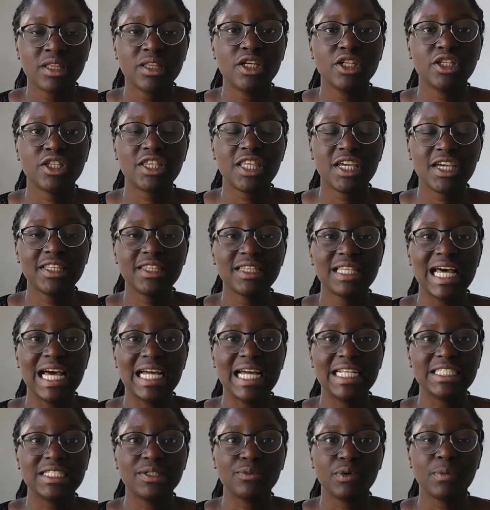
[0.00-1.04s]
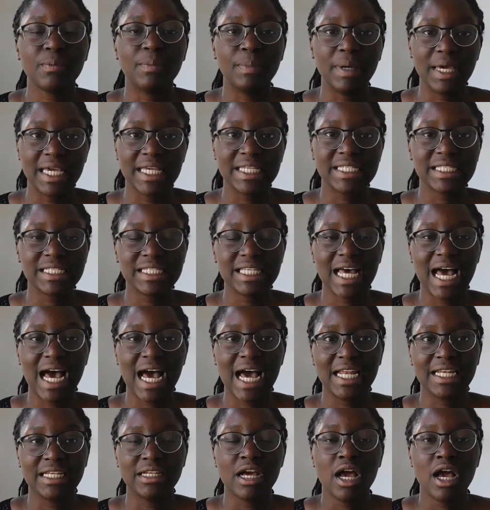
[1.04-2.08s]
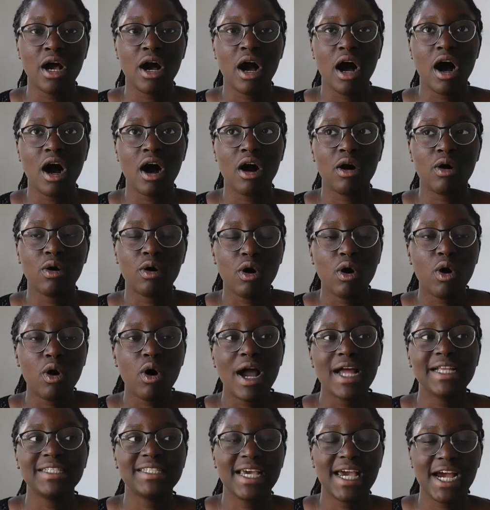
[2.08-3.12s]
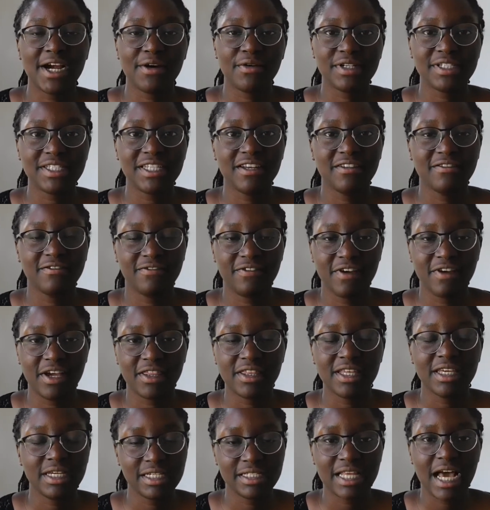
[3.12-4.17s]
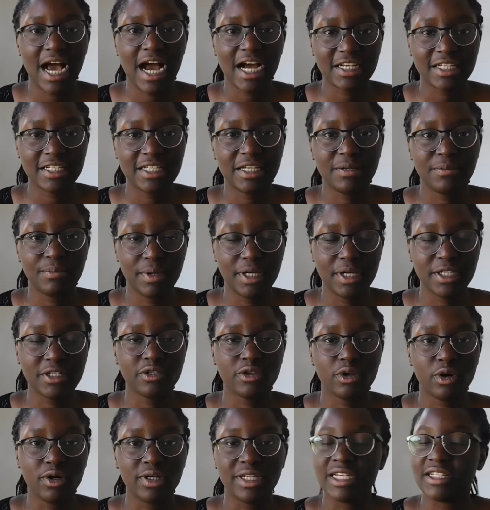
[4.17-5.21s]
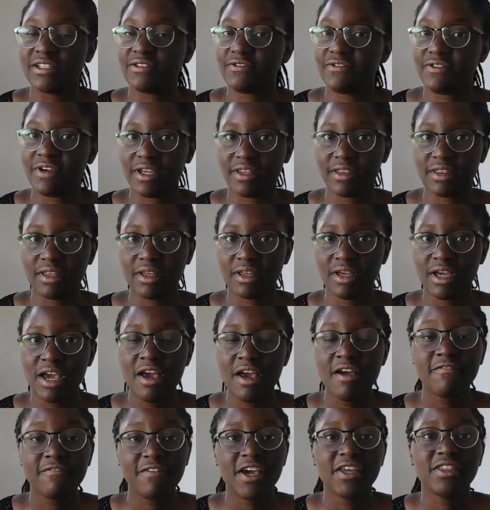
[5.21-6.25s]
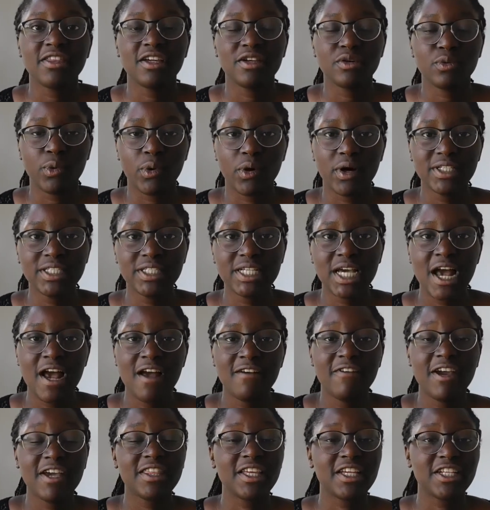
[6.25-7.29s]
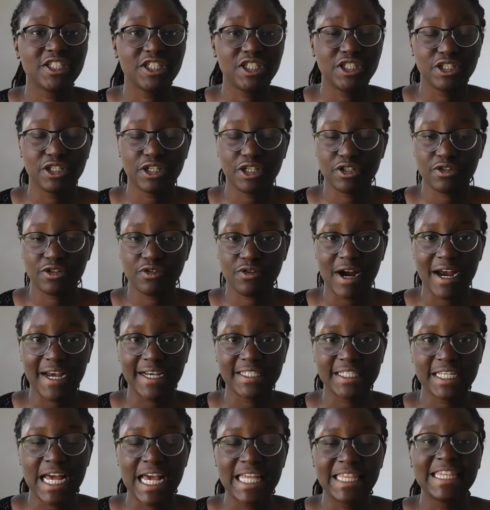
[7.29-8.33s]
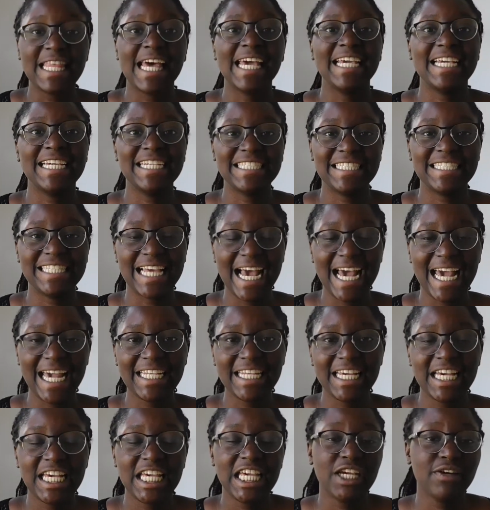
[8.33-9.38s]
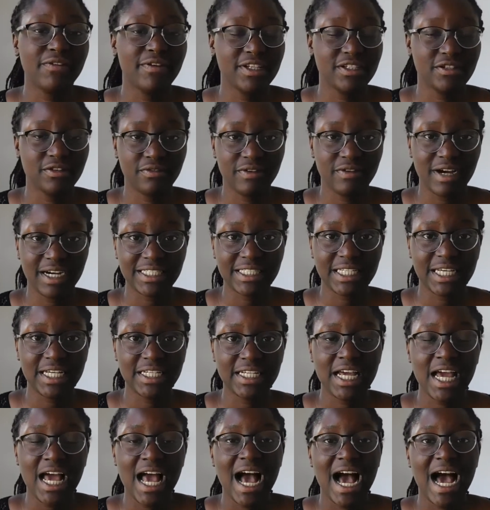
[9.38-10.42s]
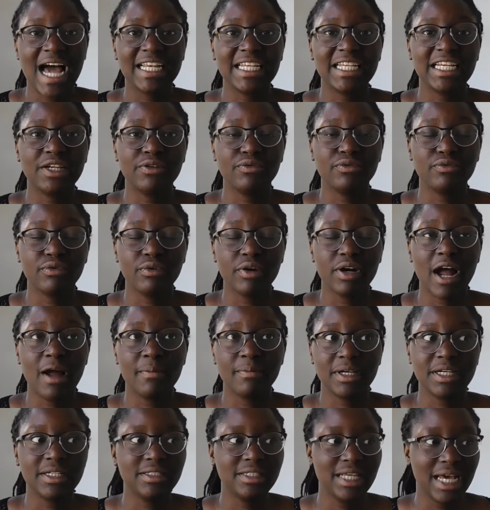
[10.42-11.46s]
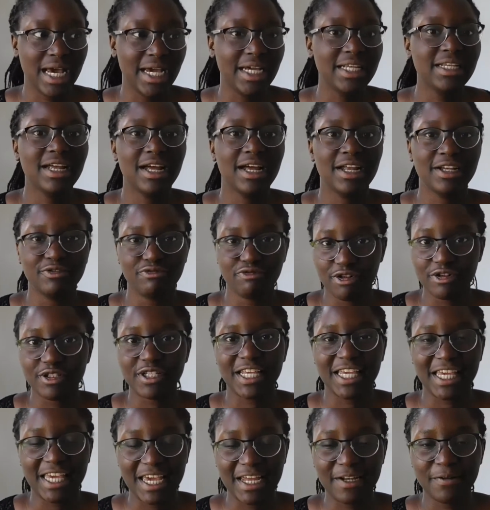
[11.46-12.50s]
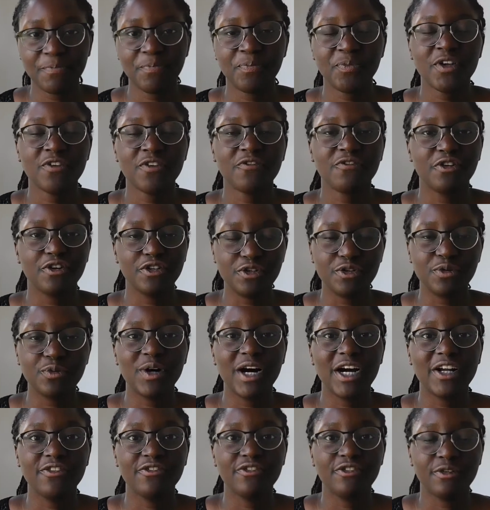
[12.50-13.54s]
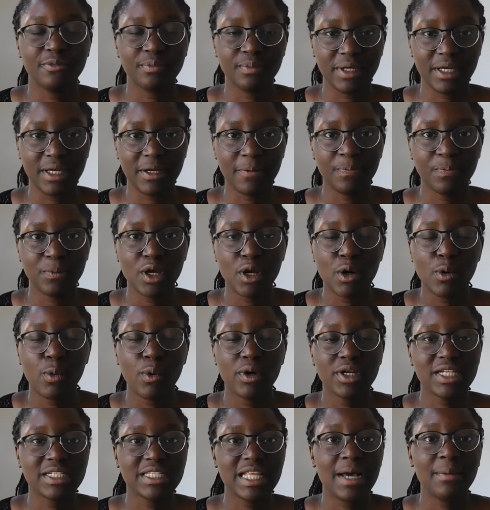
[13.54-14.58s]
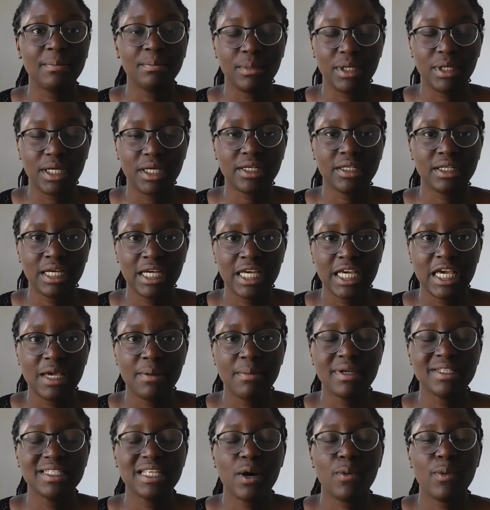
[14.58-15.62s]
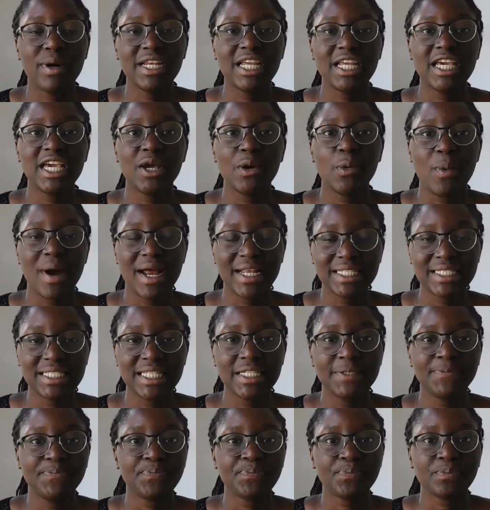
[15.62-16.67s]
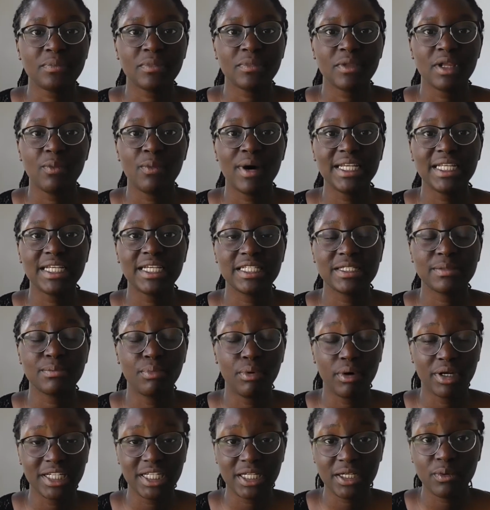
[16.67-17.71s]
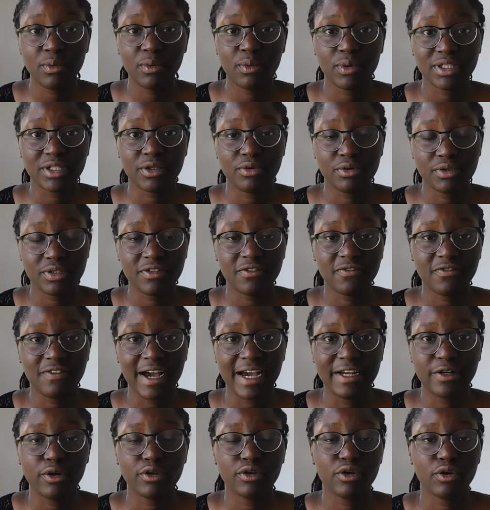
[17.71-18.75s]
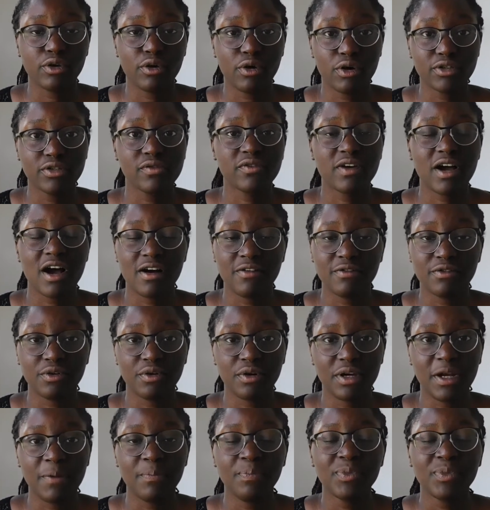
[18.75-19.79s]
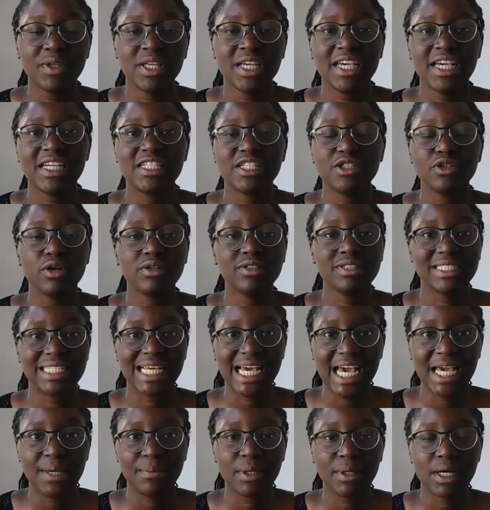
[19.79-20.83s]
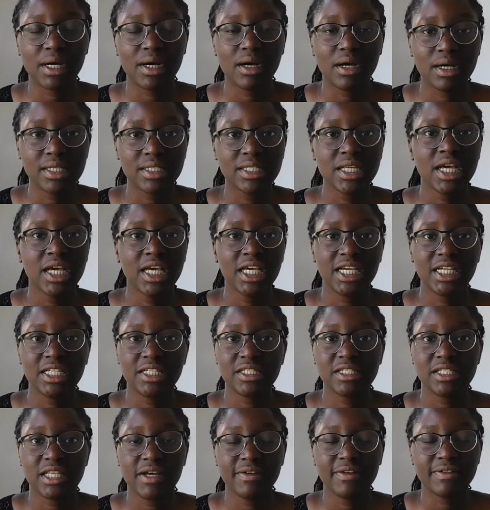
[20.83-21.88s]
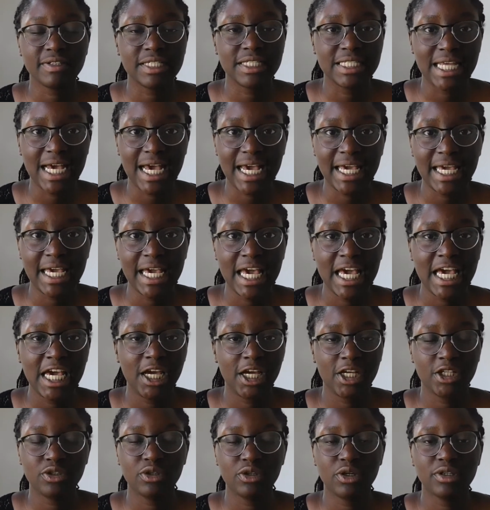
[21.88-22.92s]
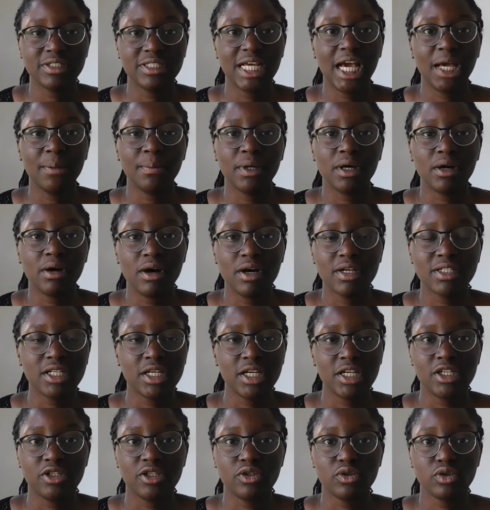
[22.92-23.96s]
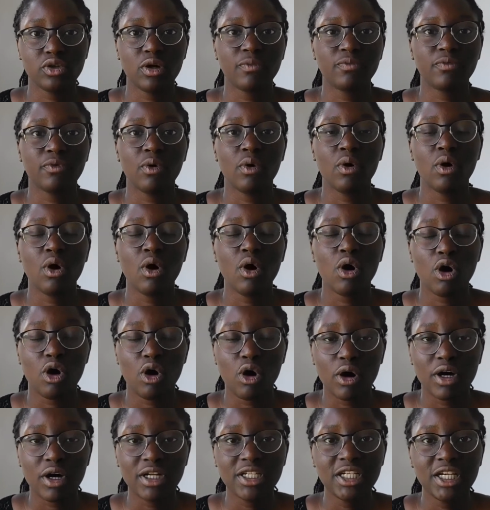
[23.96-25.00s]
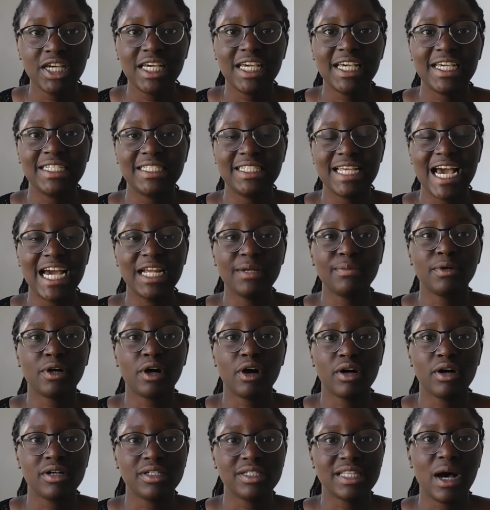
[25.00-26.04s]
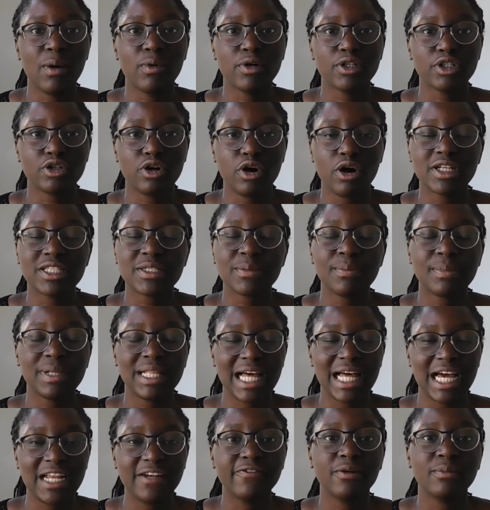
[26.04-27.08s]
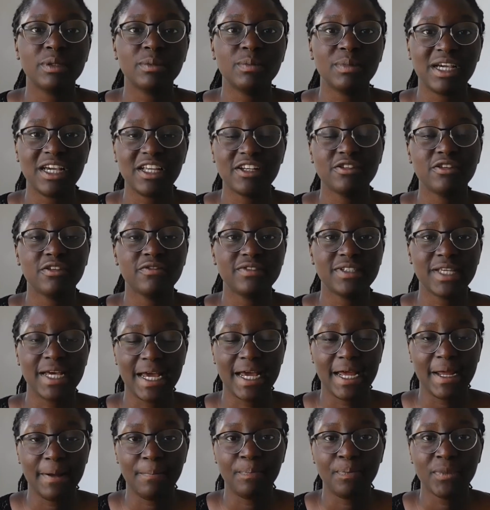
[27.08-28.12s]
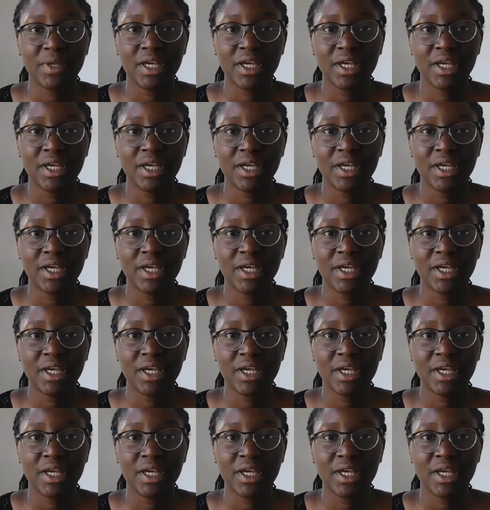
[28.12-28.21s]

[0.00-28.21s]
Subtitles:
The thing that we base and our entire Christian faith is actually based on is faith. Faith in what? Faith in Jesus Christ. That he died, he resurrected, and he died and rose again for you and for me. What does that mean? It means that when his body was crucified on the cross of Calvary, he did not die because he deserved to die. He did not die because he stood up for God. He died because that was God's plan from the beginning of time.